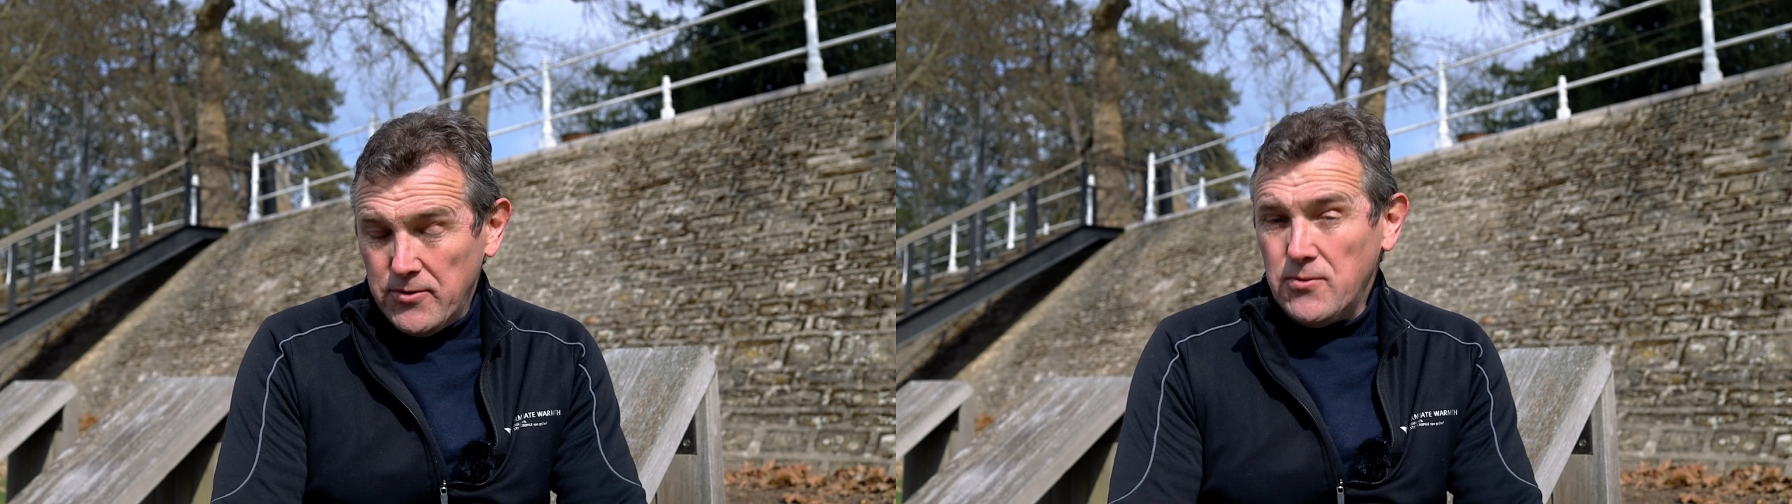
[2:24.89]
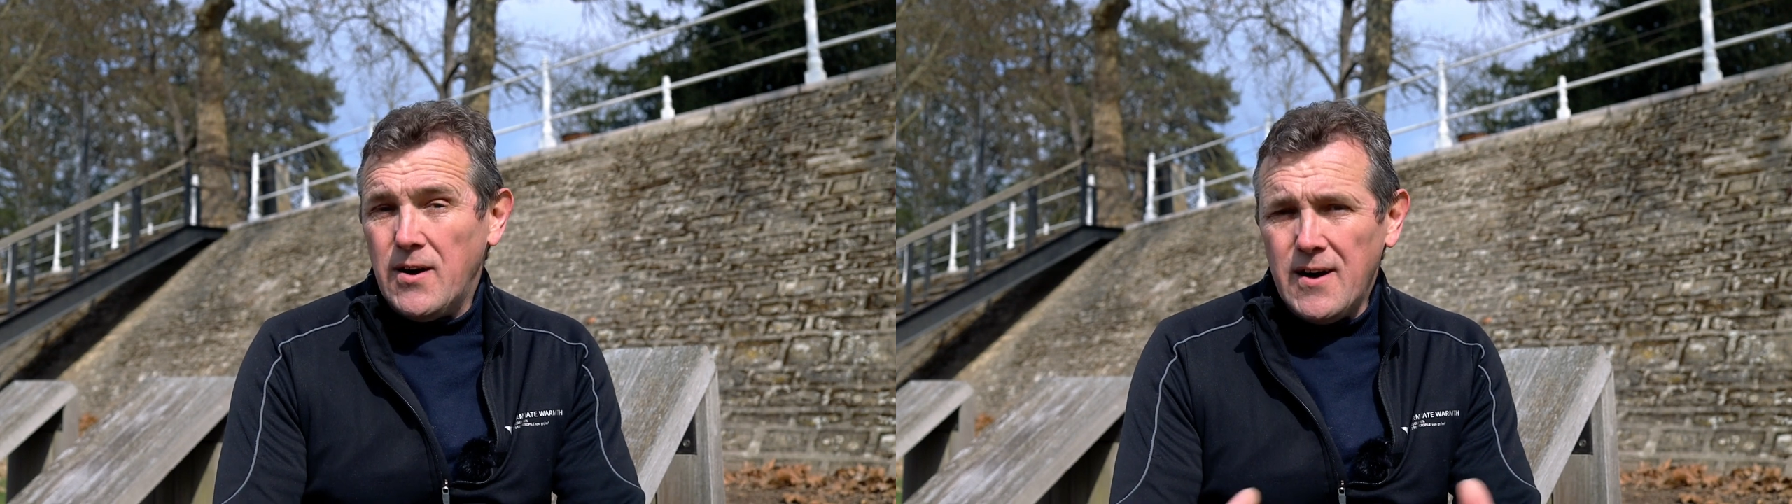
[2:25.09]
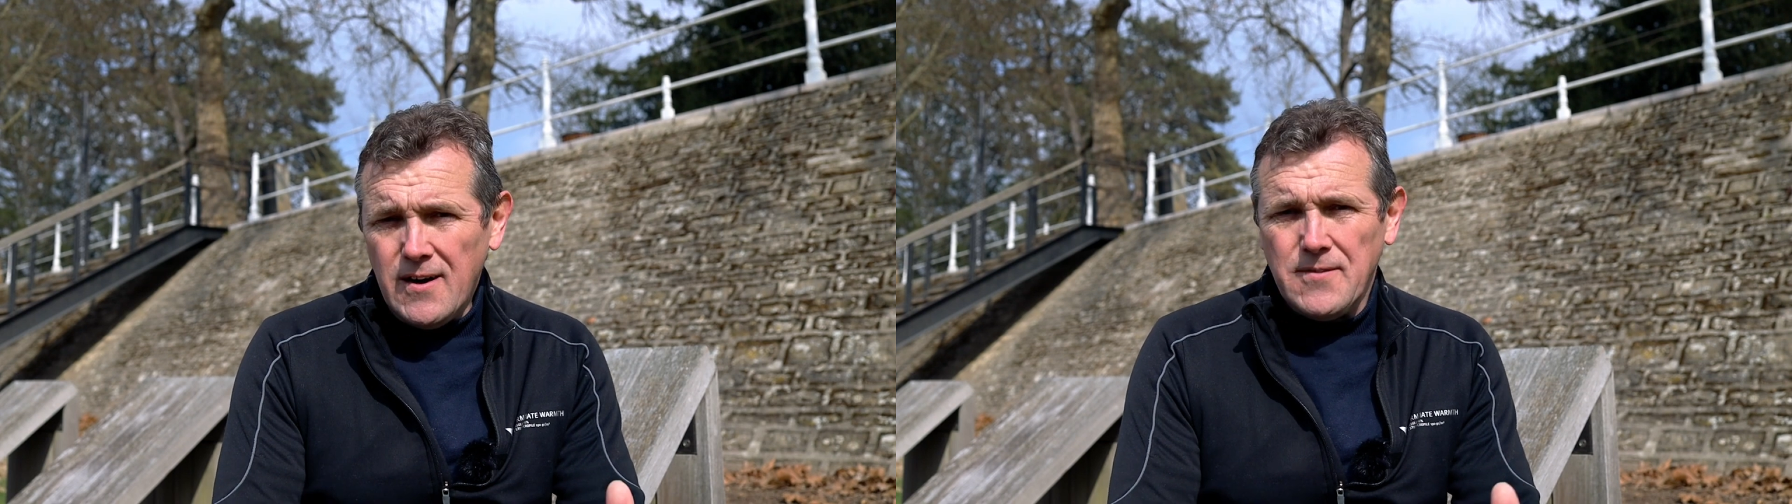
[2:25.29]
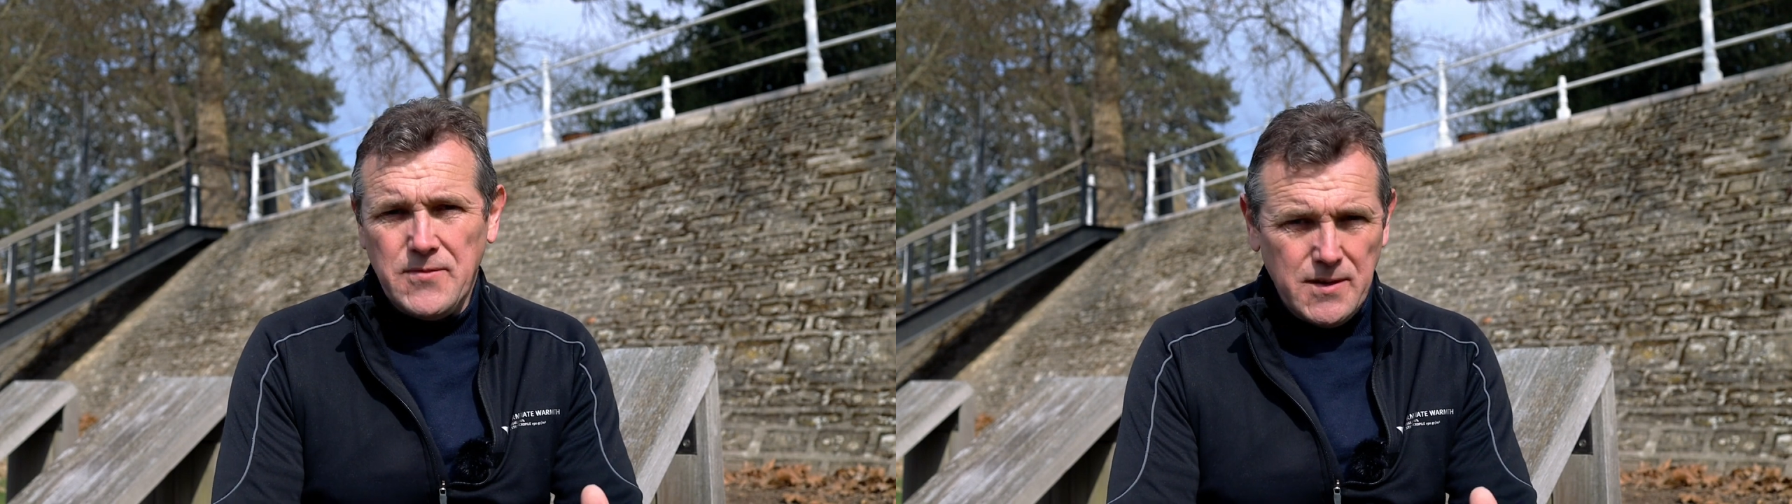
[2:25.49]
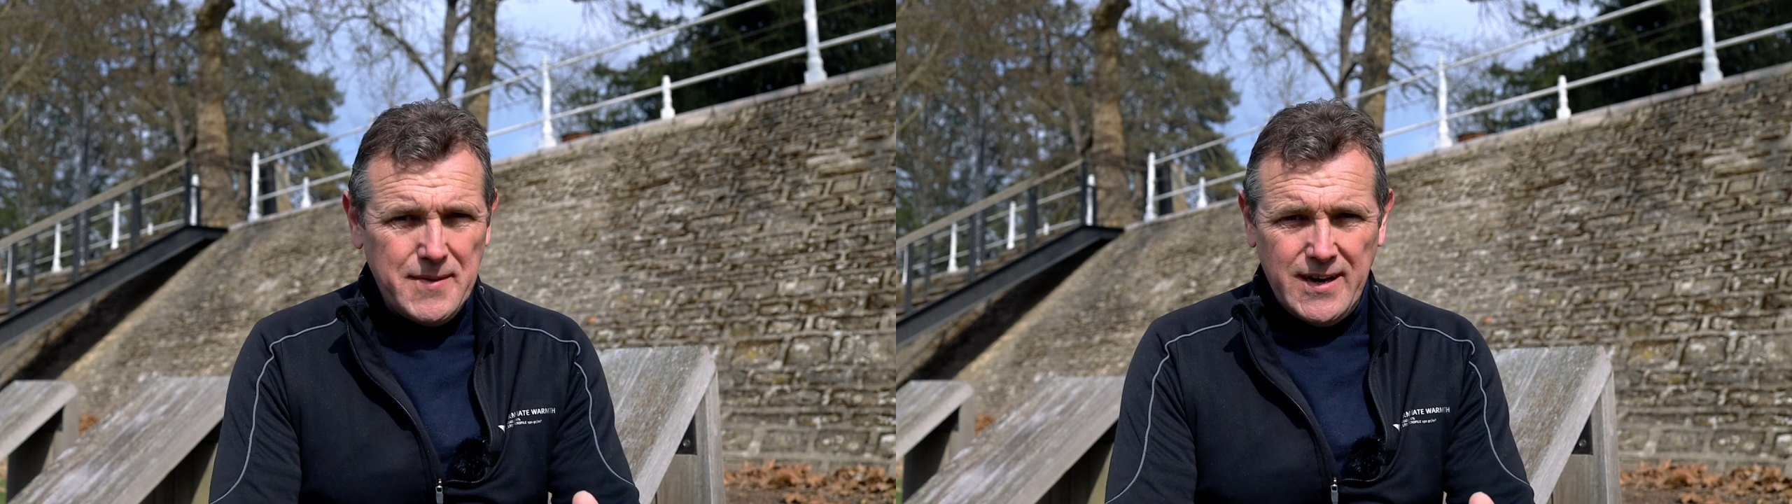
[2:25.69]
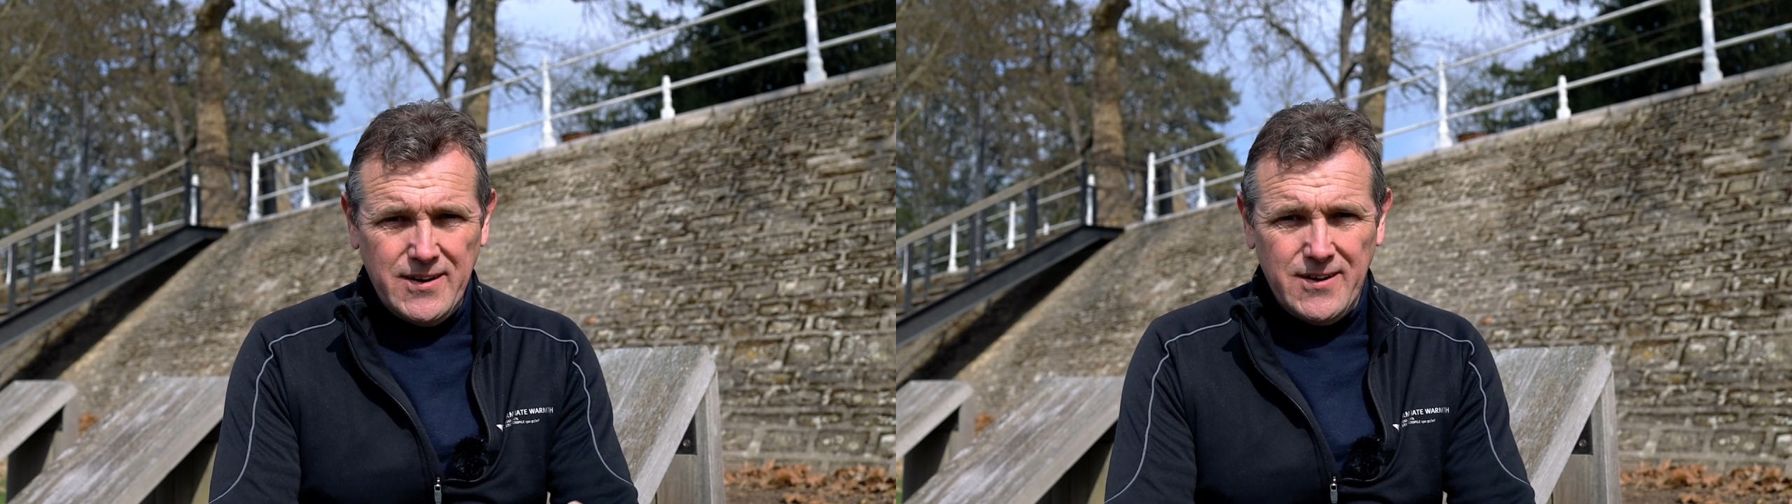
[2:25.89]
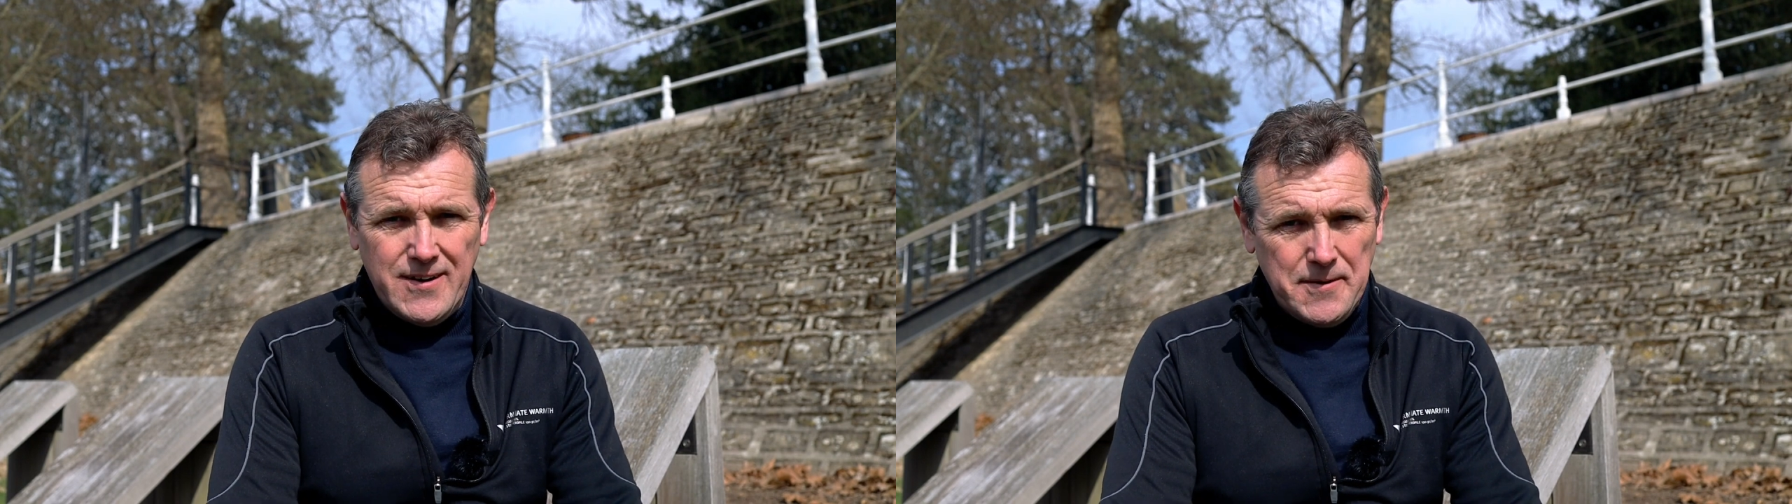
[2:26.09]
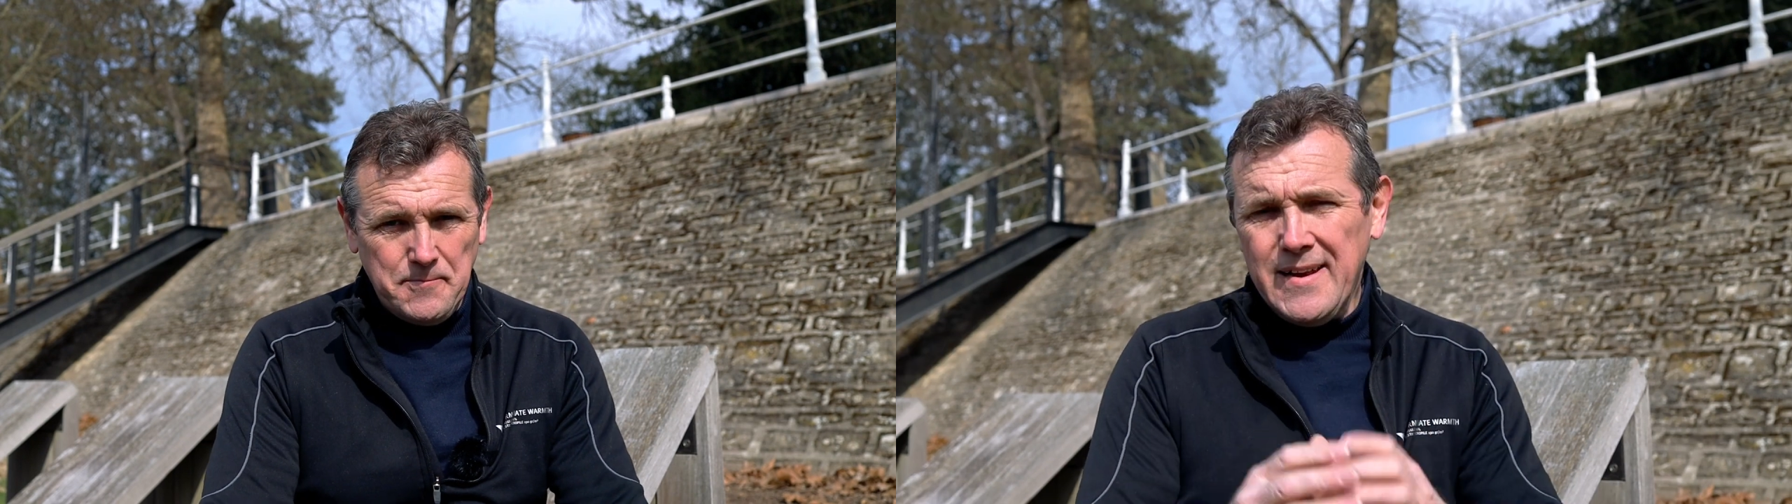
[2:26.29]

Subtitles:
or halve the amount of light.